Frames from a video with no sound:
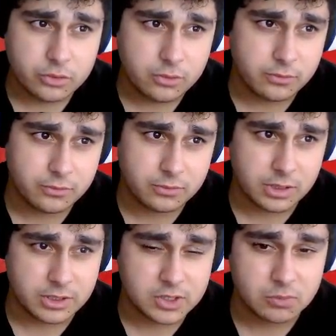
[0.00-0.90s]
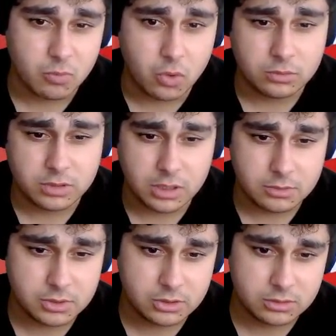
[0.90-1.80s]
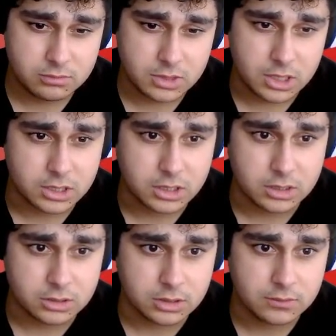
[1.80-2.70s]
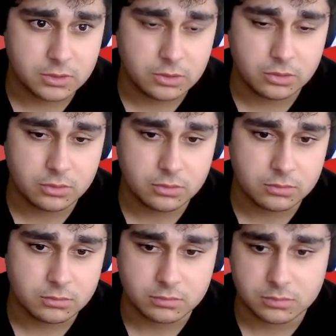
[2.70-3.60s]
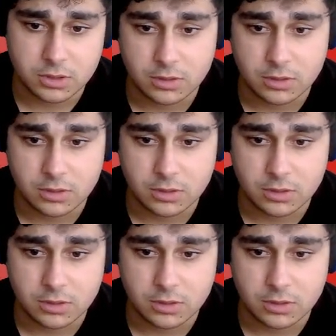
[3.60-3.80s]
of like small tips I can give it to. Yeah,